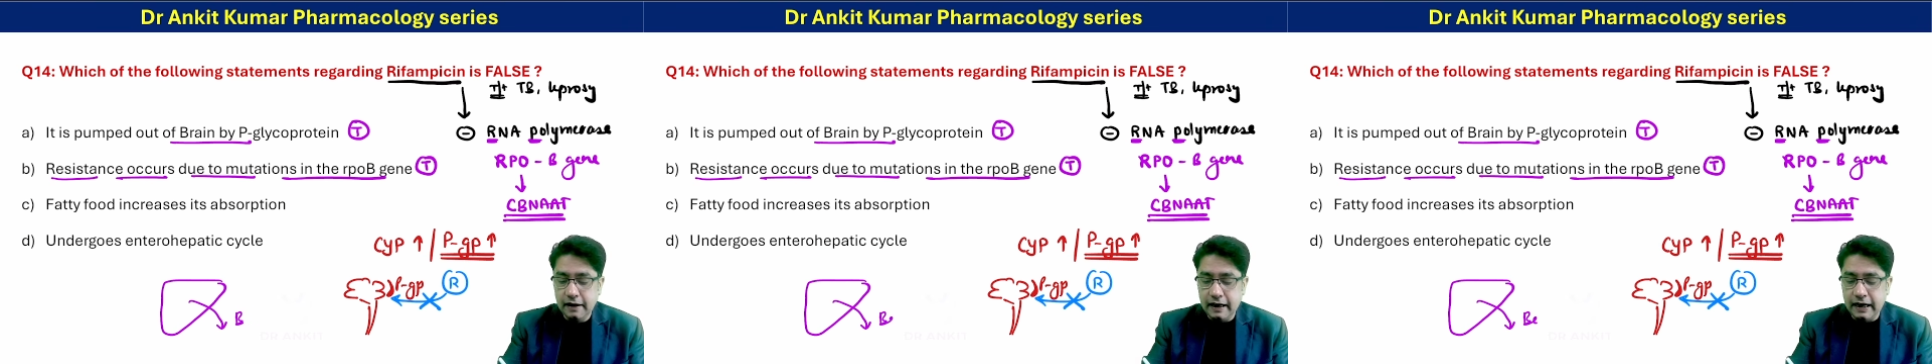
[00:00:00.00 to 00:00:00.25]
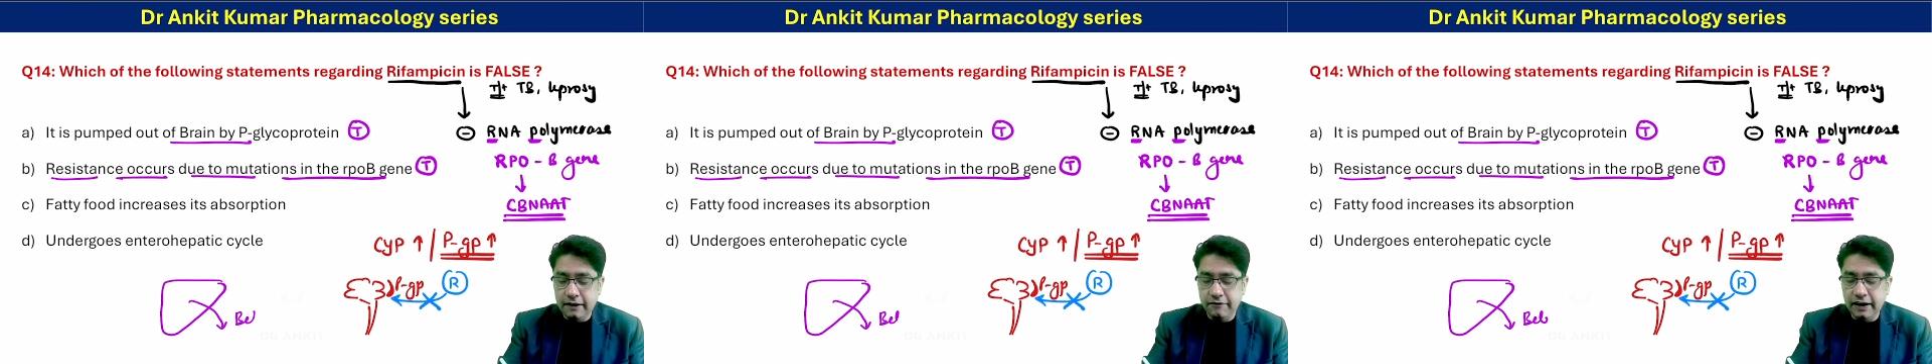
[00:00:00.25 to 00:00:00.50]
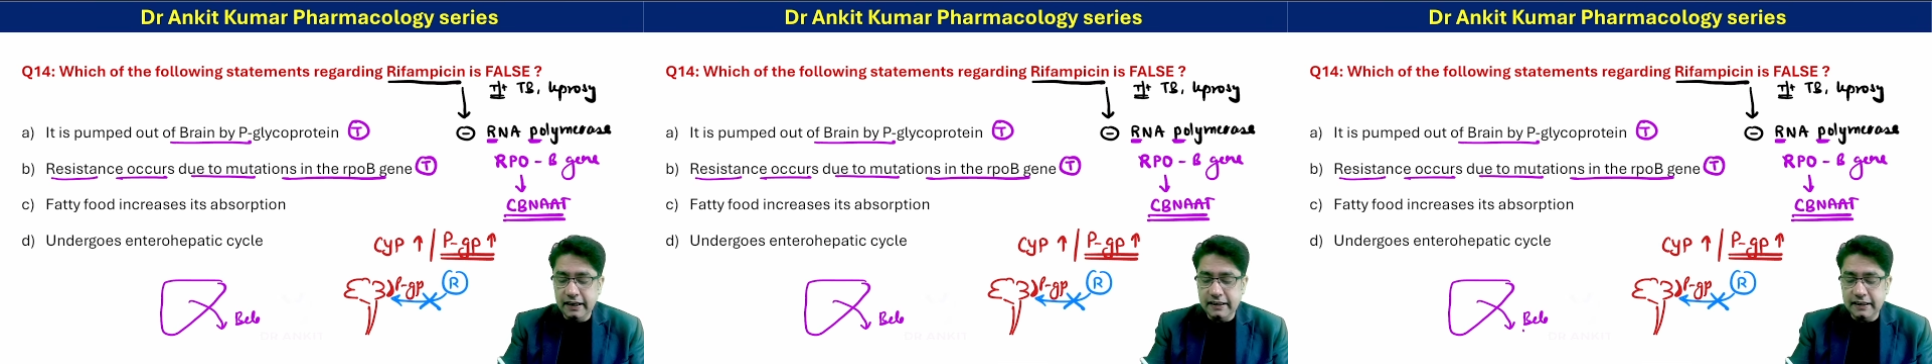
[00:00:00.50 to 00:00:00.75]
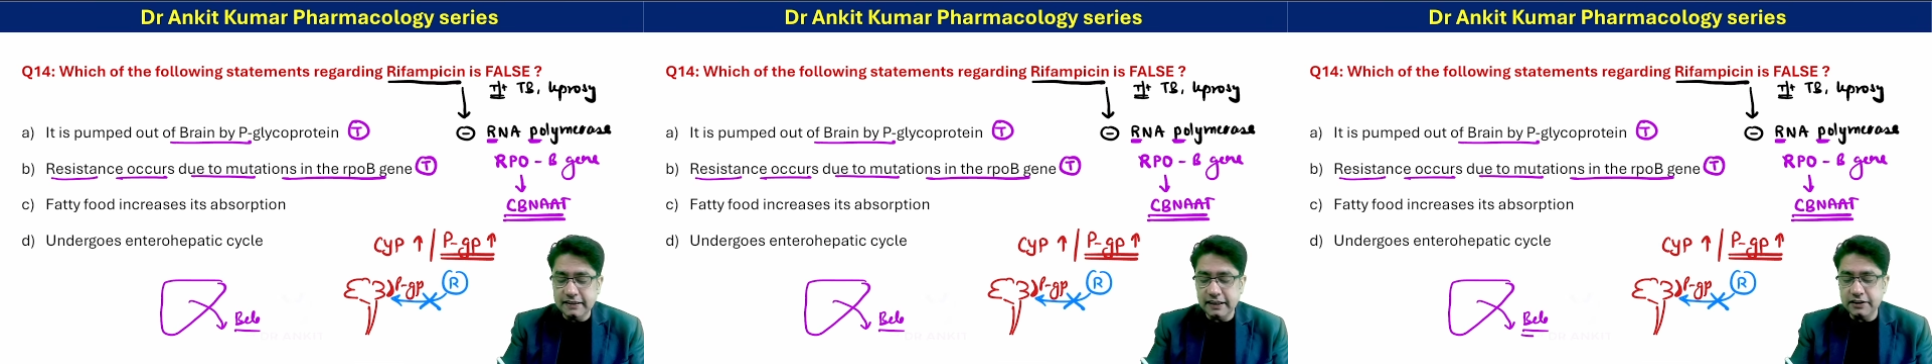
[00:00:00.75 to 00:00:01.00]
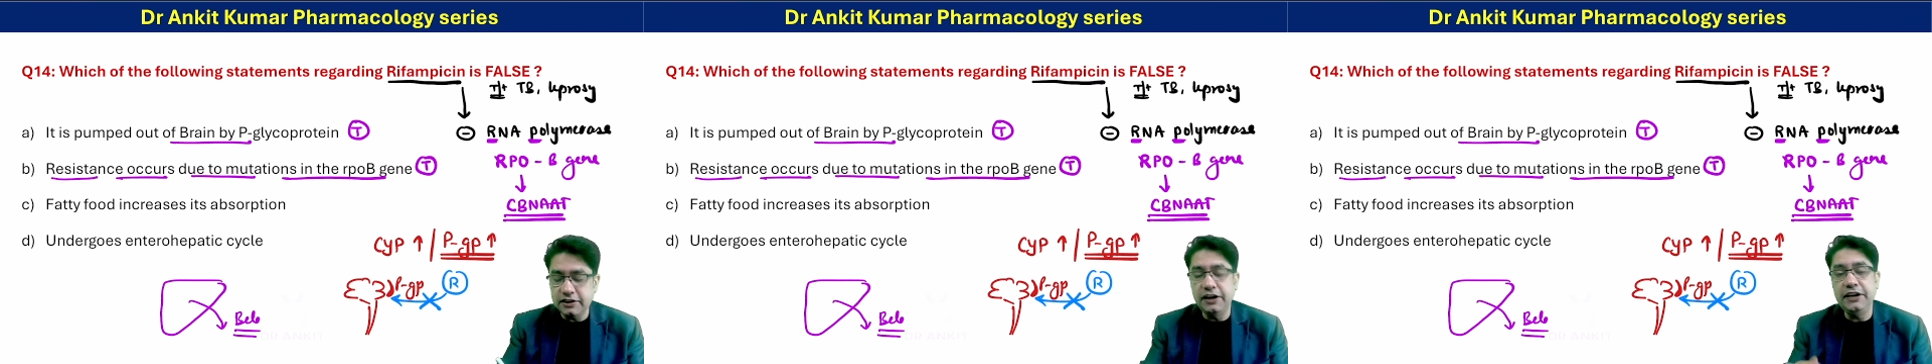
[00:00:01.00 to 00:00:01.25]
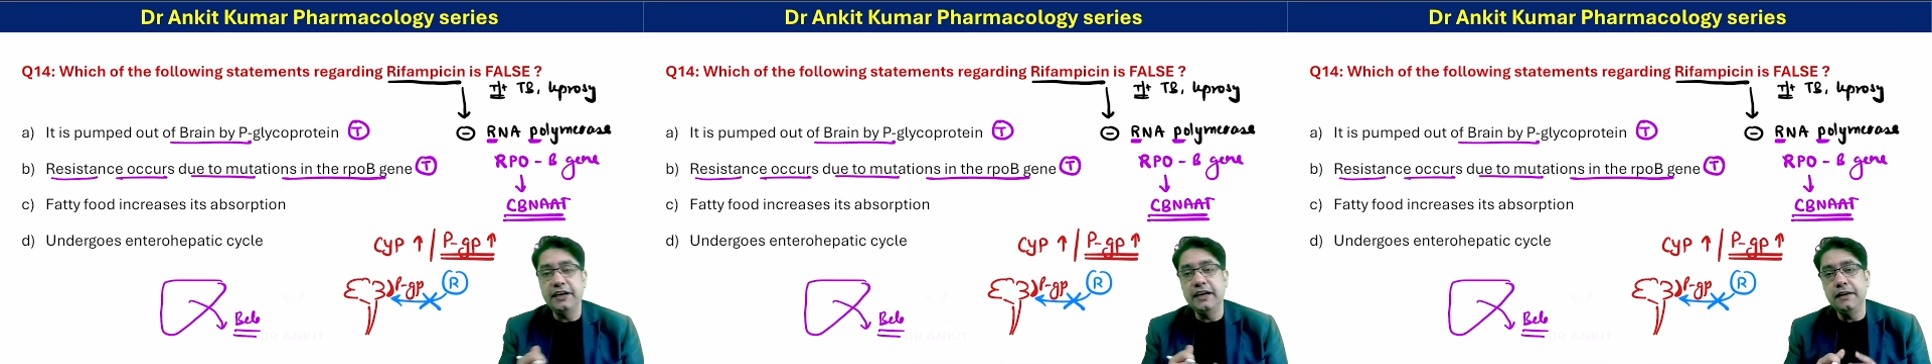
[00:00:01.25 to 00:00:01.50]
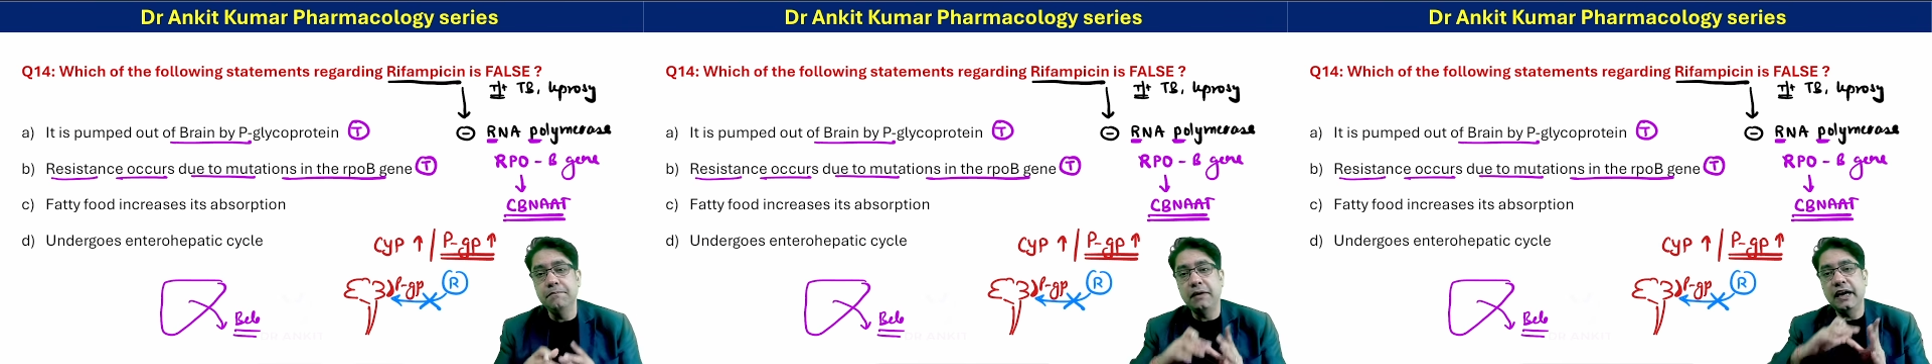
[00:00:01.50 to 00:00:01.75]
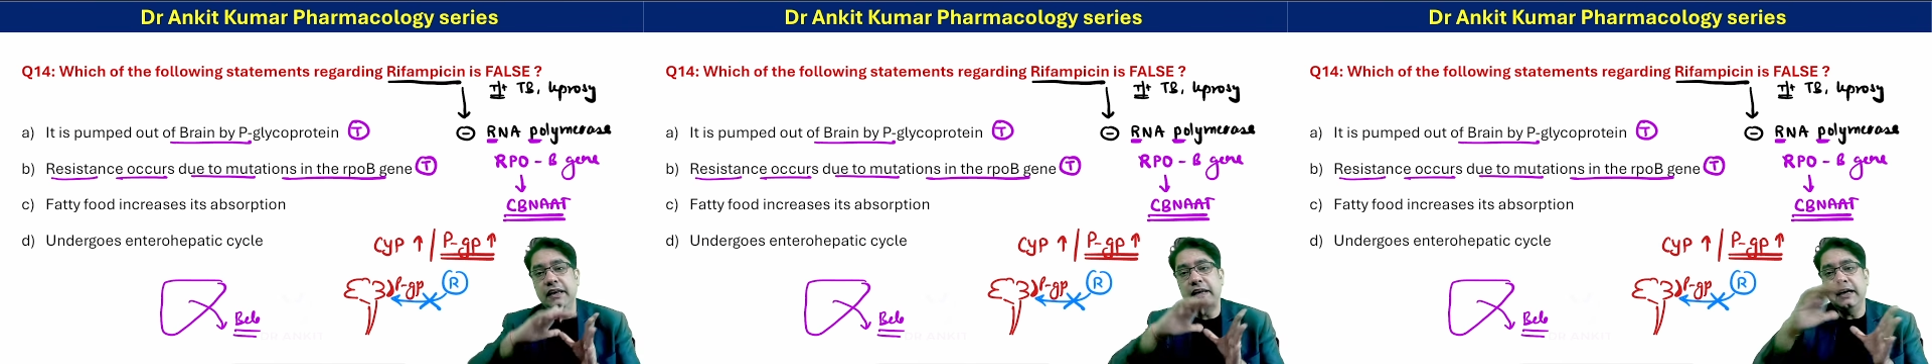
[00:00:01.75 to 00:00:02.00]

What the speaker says: And when it is excreted in bile,